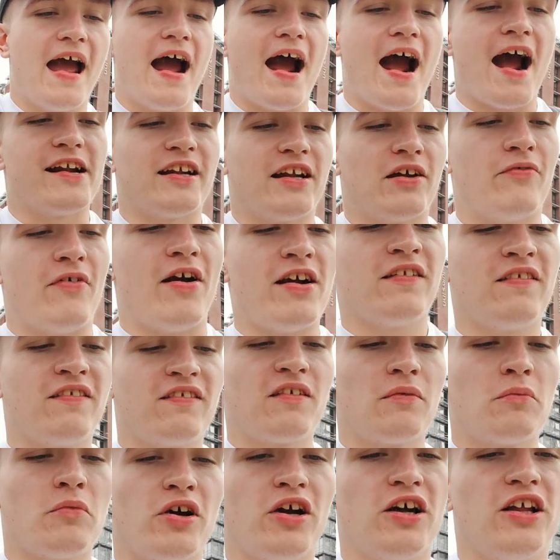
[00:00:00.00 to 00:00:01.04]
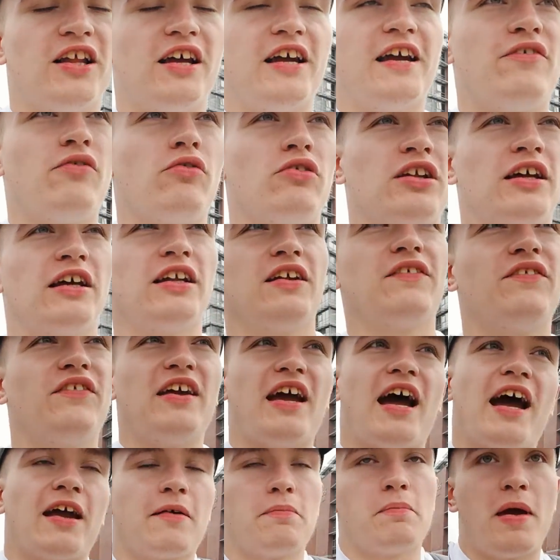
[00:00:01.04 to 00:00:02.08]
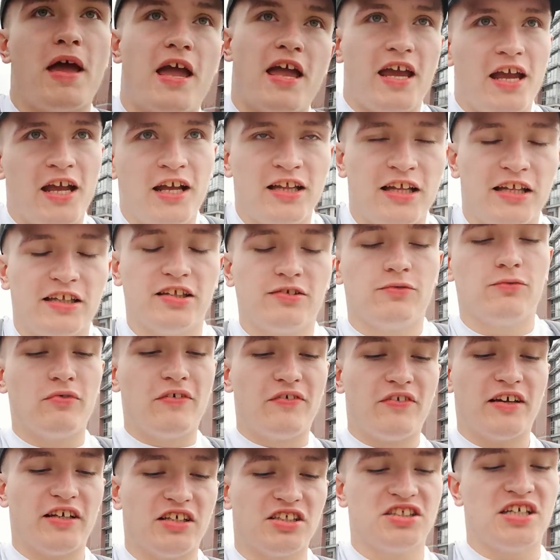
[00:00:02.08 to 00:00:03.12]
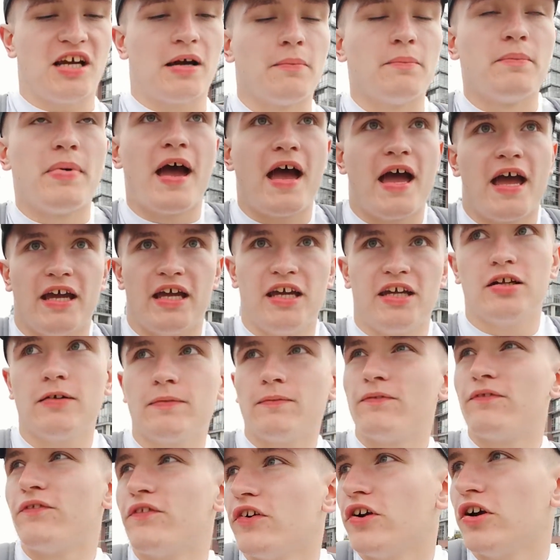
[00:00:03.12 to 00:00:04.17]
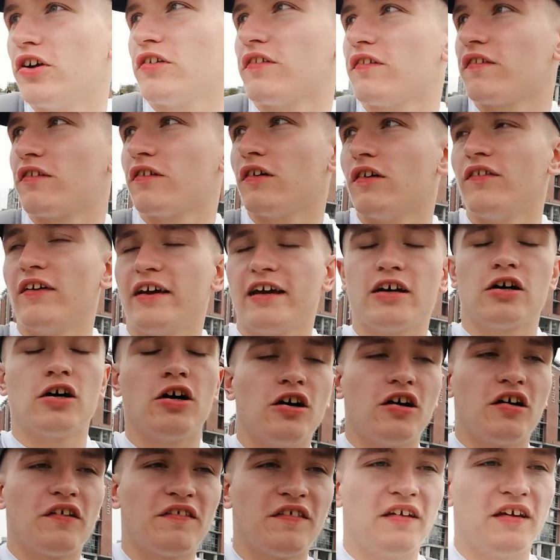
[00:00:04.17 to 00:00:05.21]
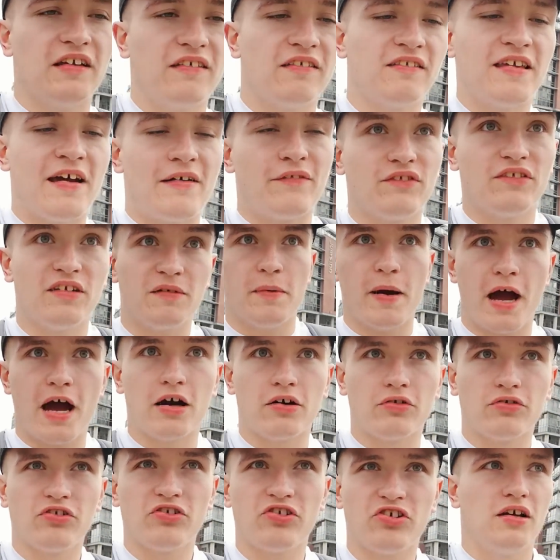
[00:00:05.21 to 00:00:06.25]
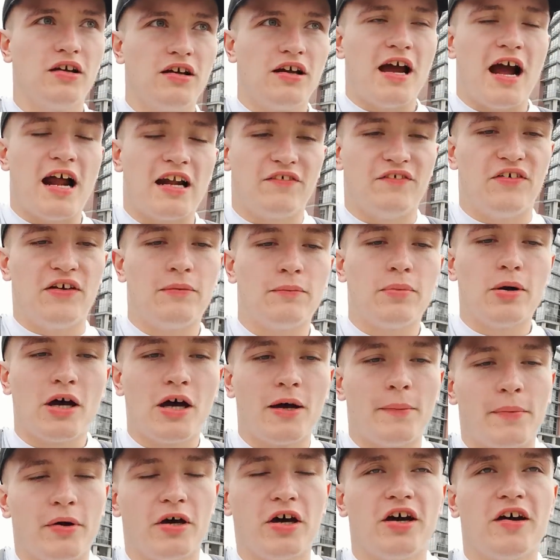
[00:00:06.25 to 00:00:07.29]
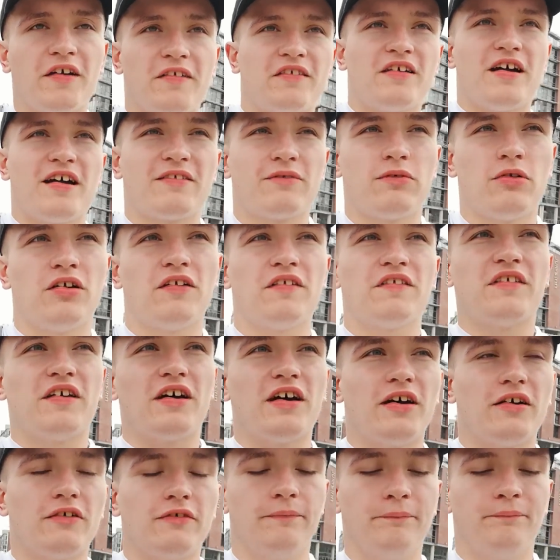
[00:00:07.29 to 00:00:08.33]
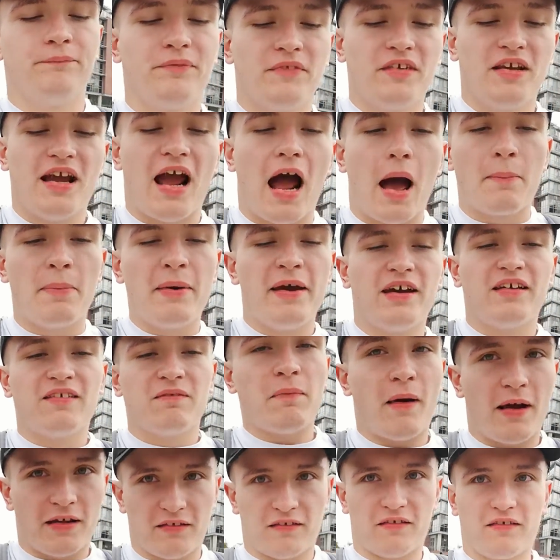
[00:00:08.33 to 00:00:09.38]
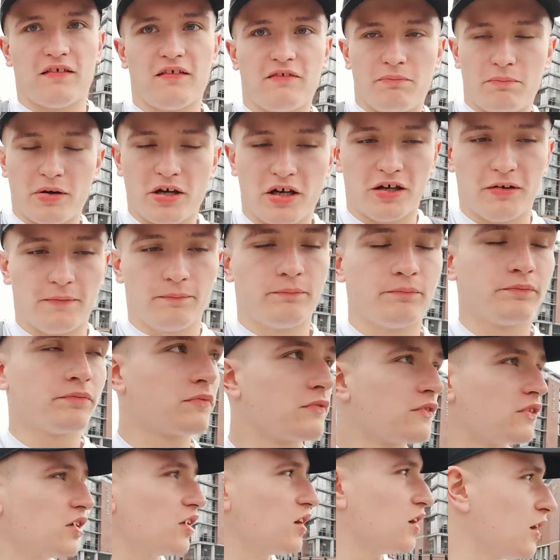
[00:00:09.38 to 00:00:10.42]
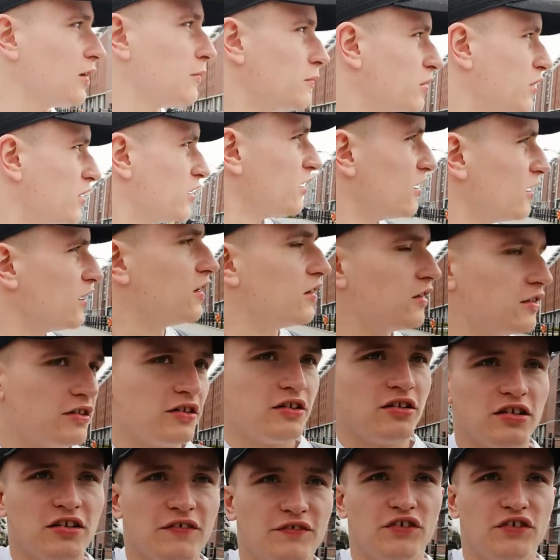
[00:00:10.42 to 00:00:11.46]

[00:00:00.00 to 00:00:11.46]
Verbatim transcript: And I read somewhere like if you want like the VIP, like with like champagne and food and stuff, like costs like seventy pounds. And I think per person that's also a bit expensive, but um, the